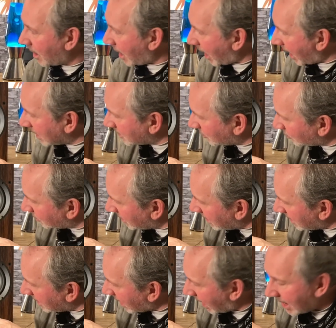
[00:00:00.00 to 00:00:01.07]
And on
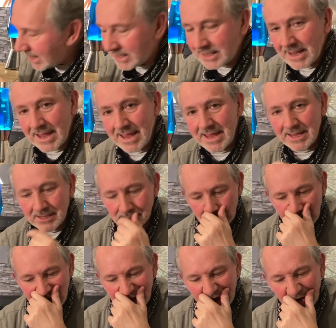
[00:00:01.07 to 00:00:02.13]
the A&E,
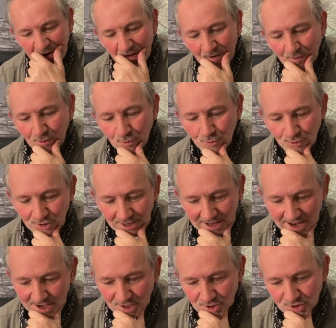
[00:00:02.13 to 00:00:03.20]
Acoustic
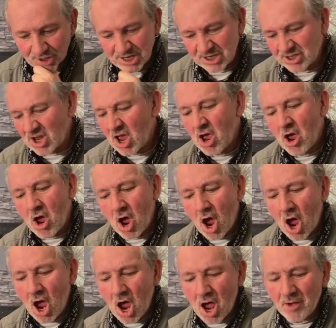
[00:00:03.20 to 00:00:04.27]
Energies,
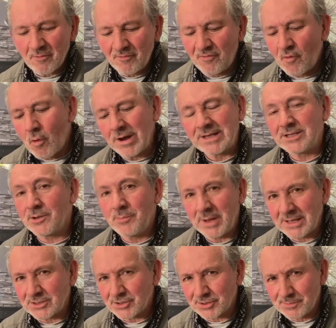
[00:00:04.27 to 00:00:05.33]
voice a
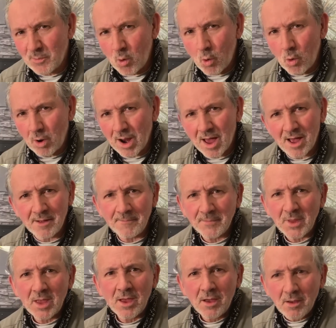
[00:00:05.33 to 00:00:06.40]
bit smaller,
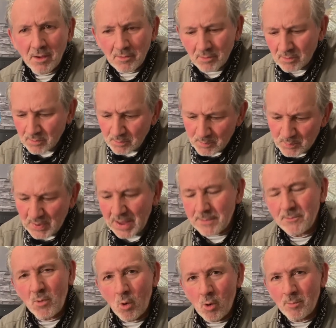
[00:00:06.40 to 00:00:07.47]
bit
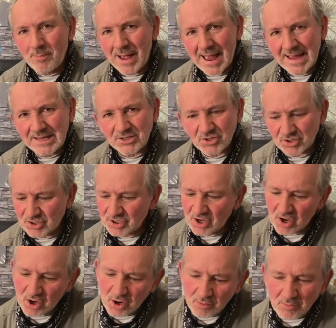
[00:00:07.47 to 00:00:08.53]
more bass,
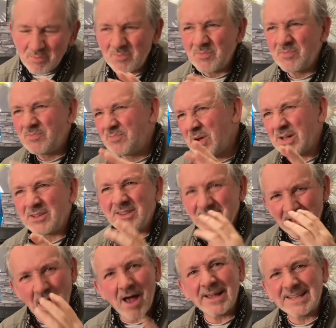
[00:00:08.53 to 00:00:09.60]
but
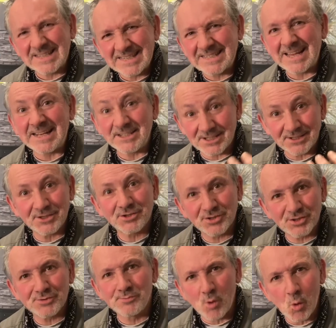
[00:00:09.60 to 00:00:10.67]
I can sense the
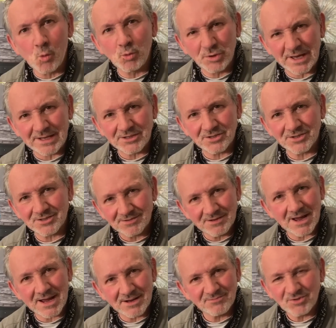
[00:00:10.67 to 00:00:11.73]
smallness,
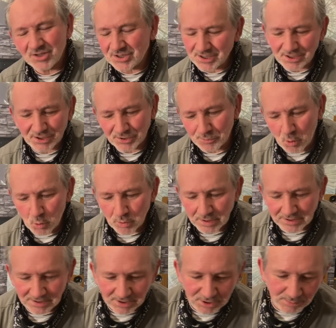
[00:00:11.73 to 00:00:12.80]
yeah, just the
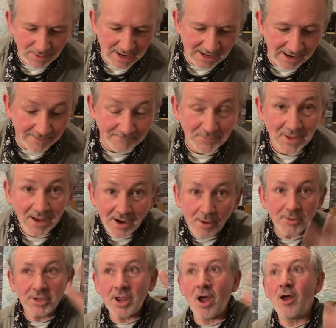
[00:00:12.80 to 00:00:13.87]
smallness of the speaker. You know,
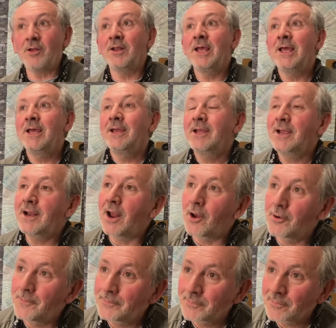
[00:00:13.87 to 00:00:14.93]
you can't, you know,